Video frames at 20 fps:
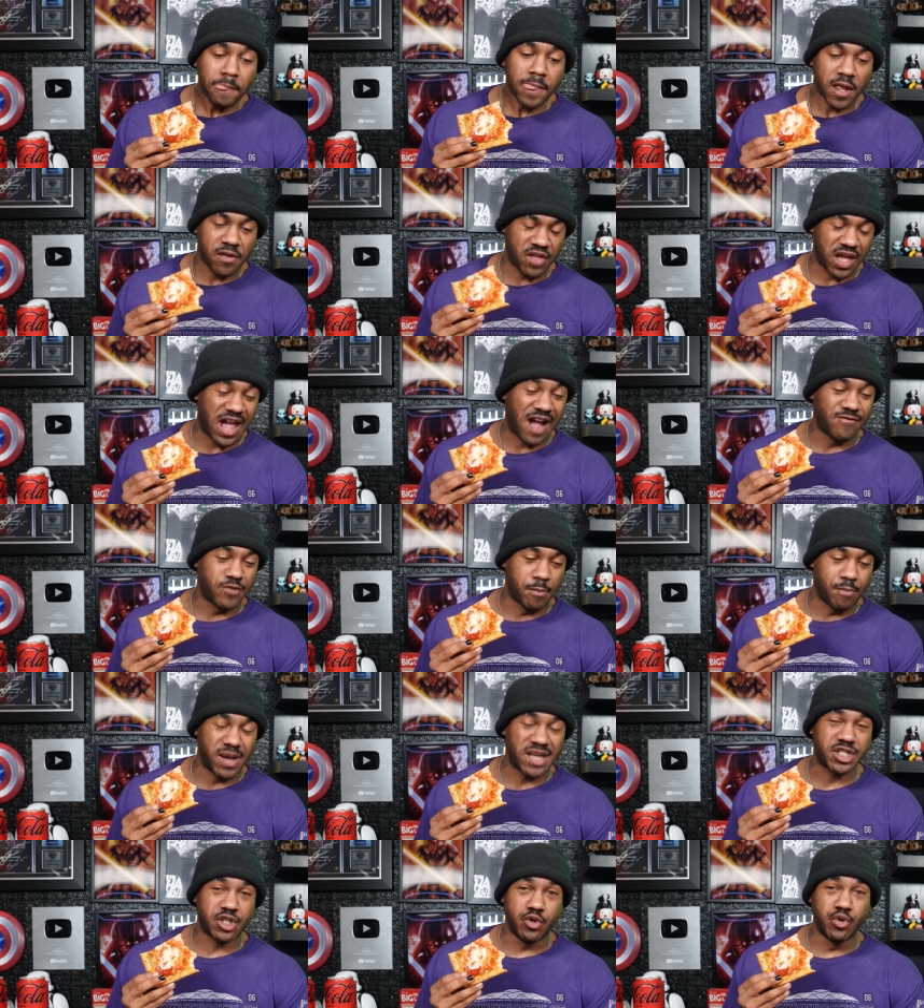They have the
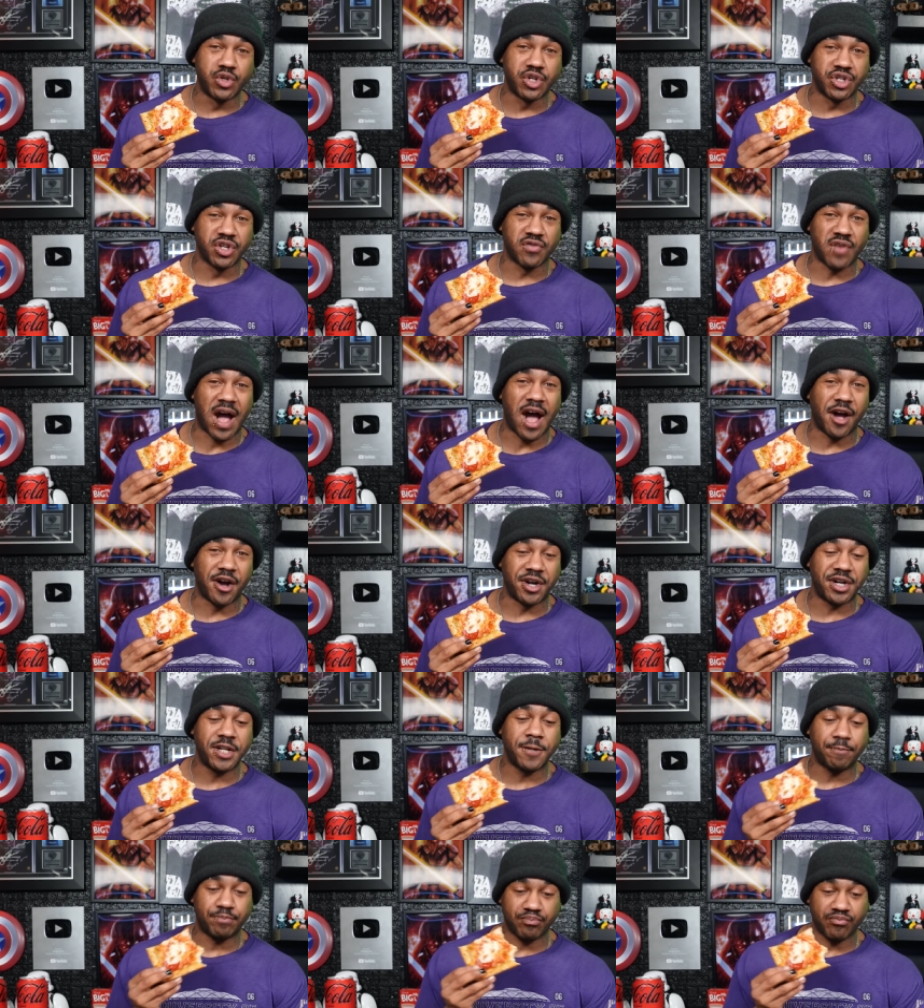best usage of hot
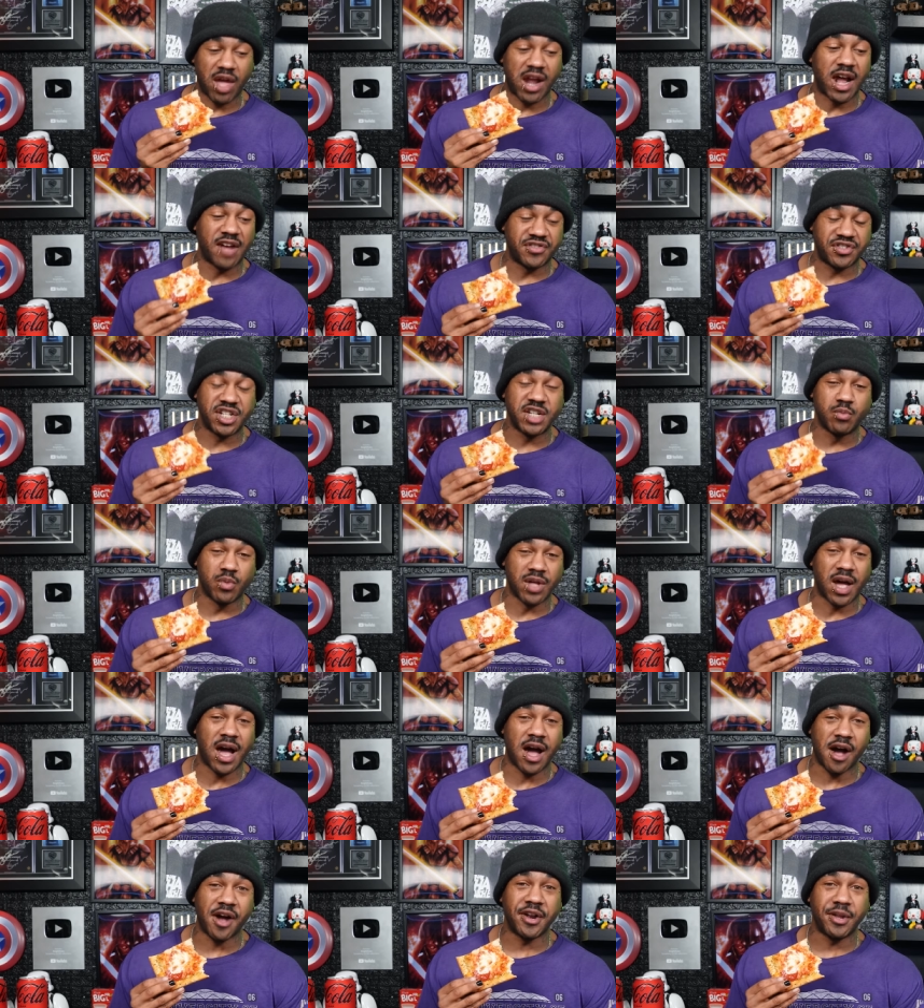honey that I've seen with a
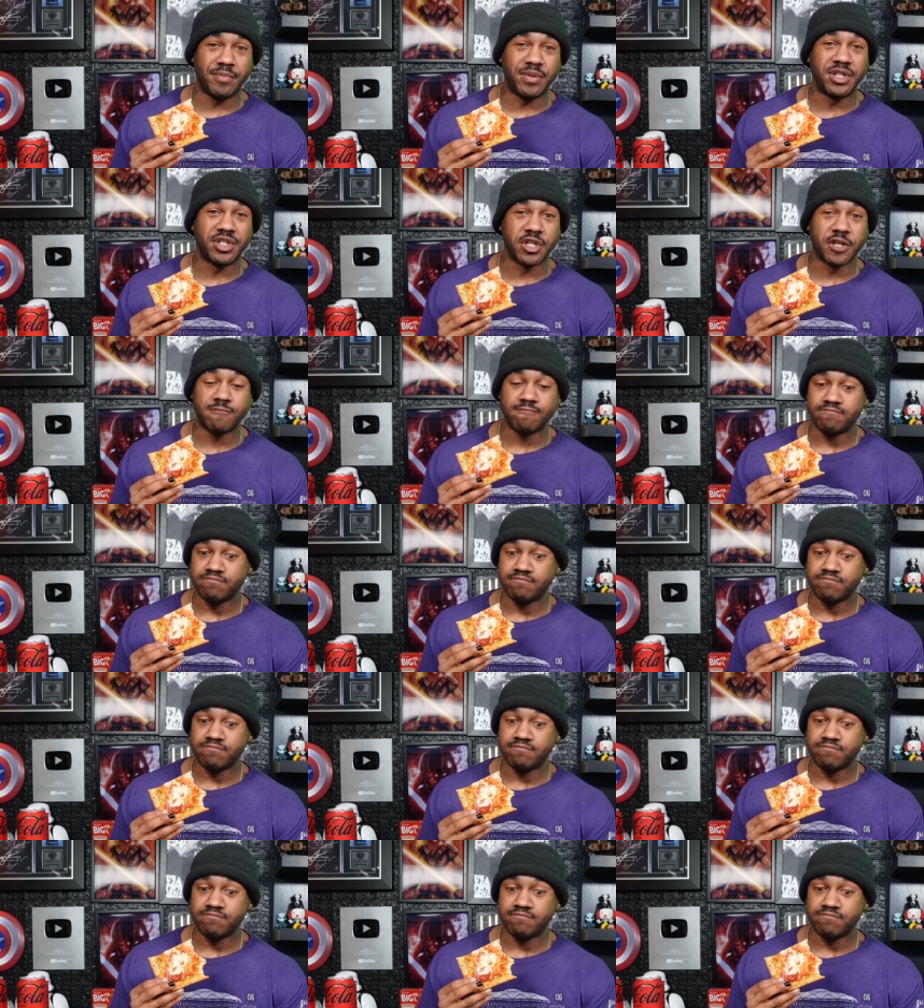hot honey pizza.